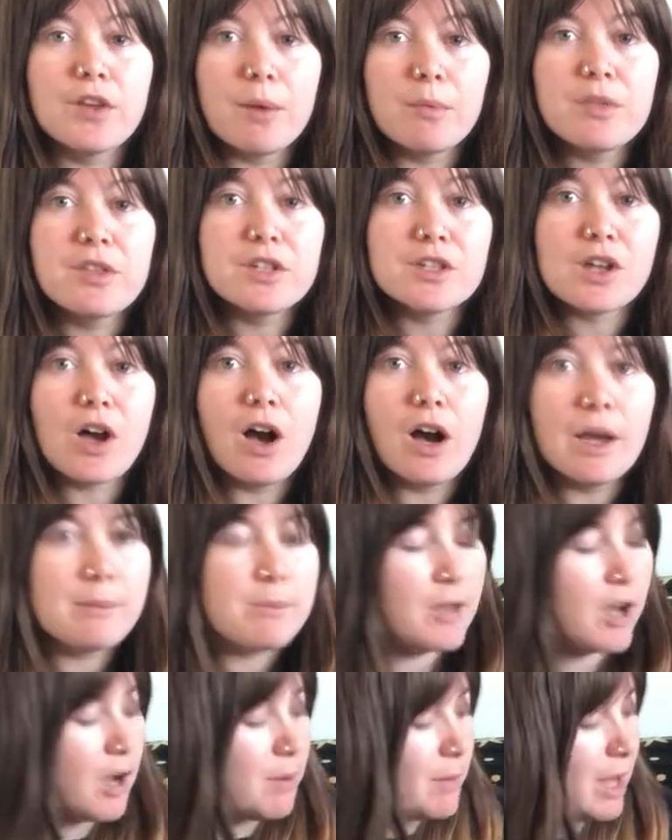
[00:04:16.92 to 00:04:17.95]
up the time
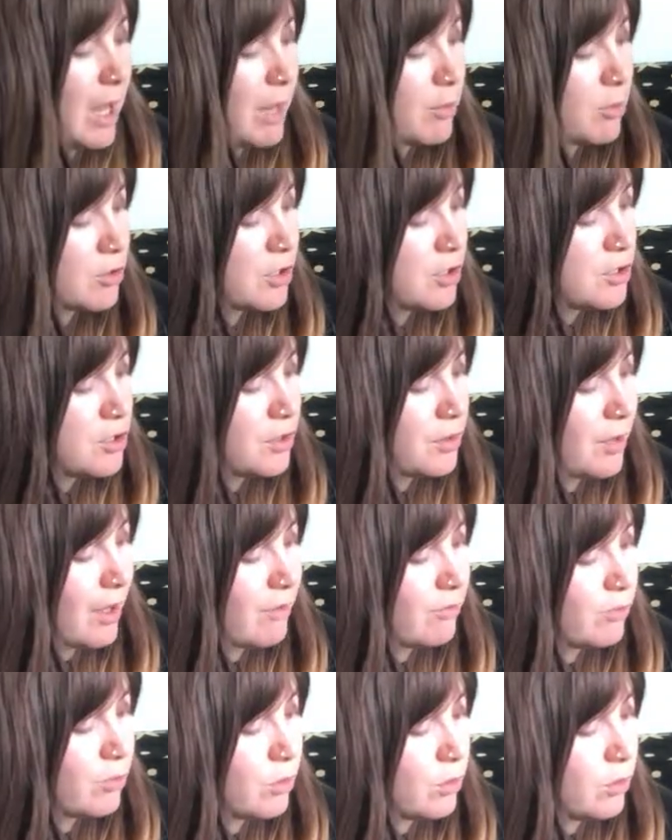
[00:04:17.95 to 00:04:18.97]
that I'm able to do that
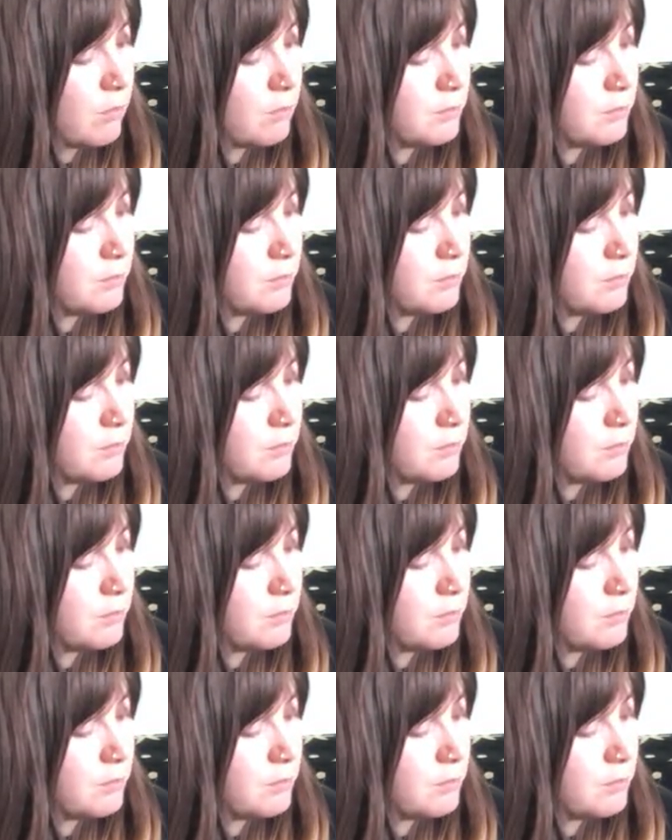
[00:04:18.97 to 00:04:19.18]
for.